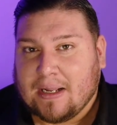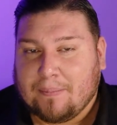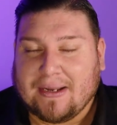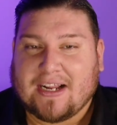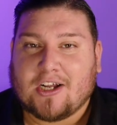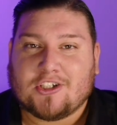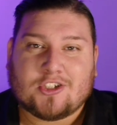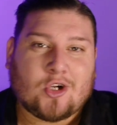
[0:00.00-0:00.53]

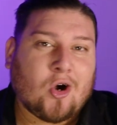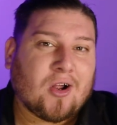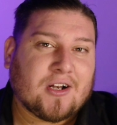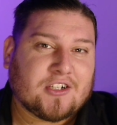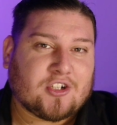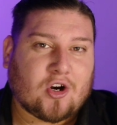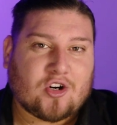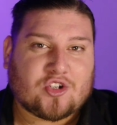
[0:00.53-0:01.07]
Because
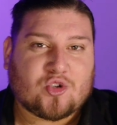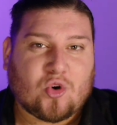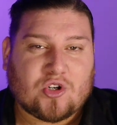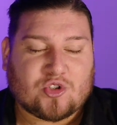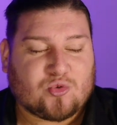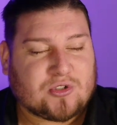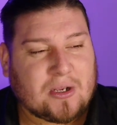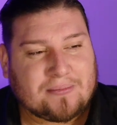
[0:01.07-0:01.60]
God is our
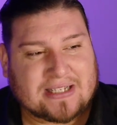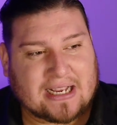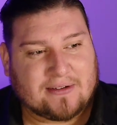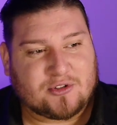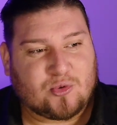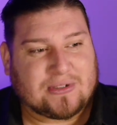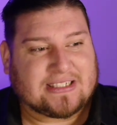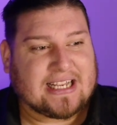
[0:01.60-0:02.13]
source.
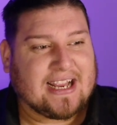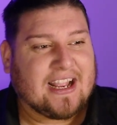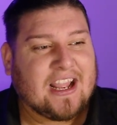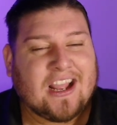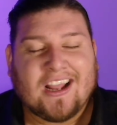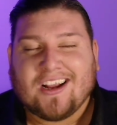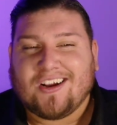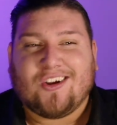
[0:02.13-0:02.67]
Sometimes we say,
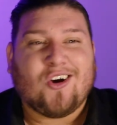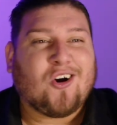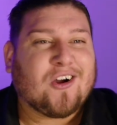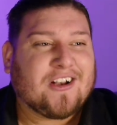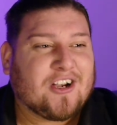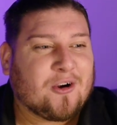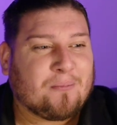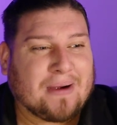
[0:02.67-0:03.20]

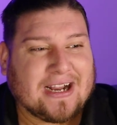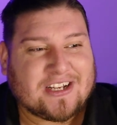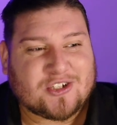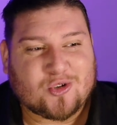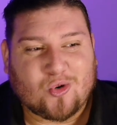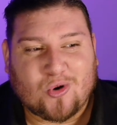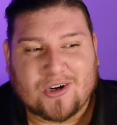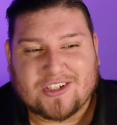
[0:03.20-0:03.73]
"God, you're my
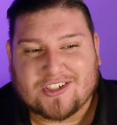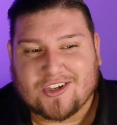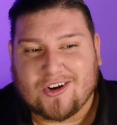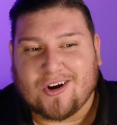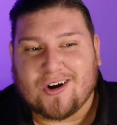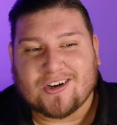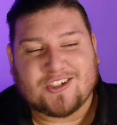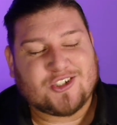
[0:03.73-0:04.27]
source.
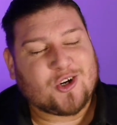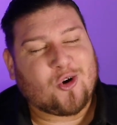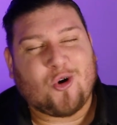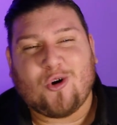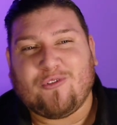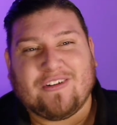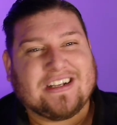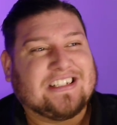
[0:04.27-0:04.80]
God,
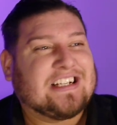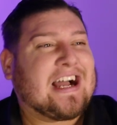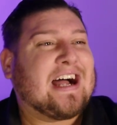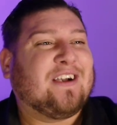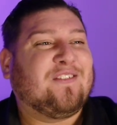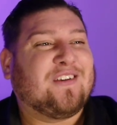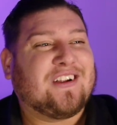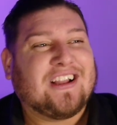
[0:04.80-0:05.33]
Jehovah
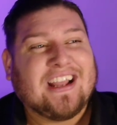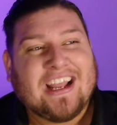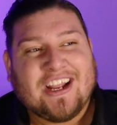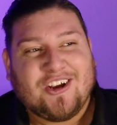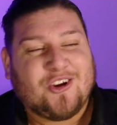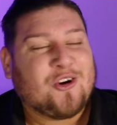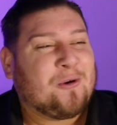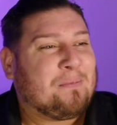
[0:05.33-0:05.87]
Jireh,
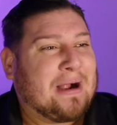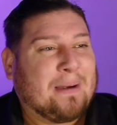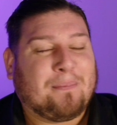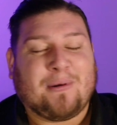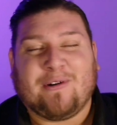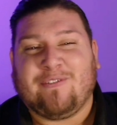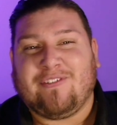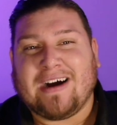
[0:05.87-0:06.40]
you're my
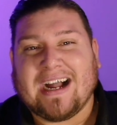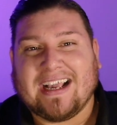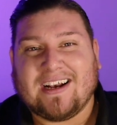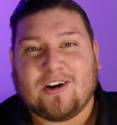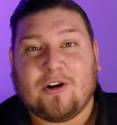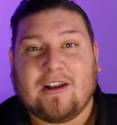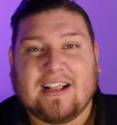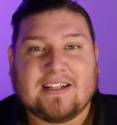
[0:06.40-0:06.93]

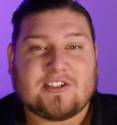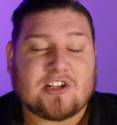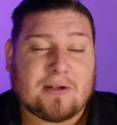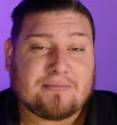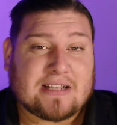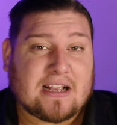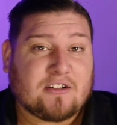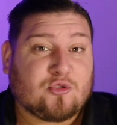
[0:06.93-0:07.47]
provider." And
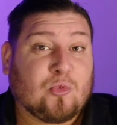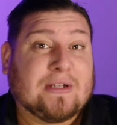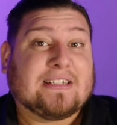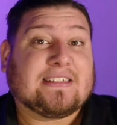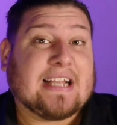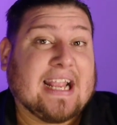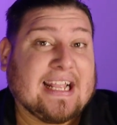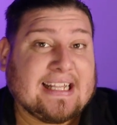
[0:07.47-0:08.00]
sometimes we
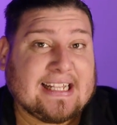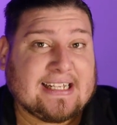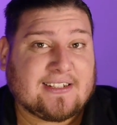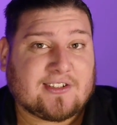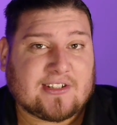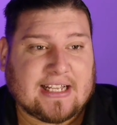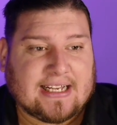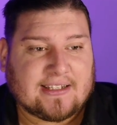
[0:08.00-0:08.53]
say
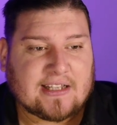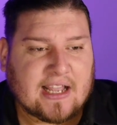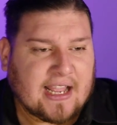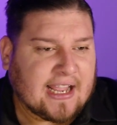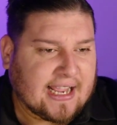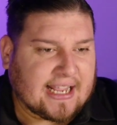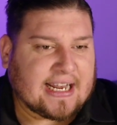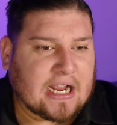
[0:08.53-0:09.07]
these things
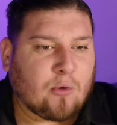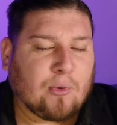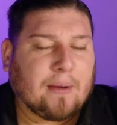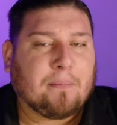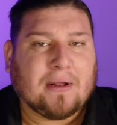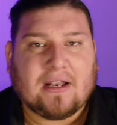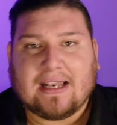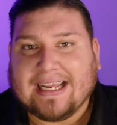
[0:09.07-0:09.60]
and now we
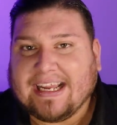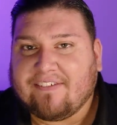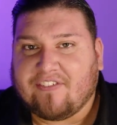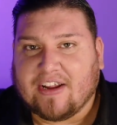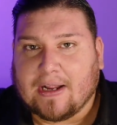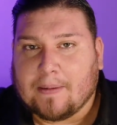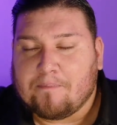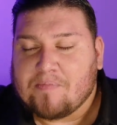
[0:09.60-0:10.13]
believe
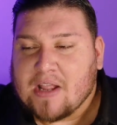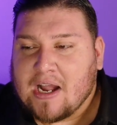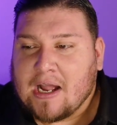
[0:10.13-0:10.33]
it.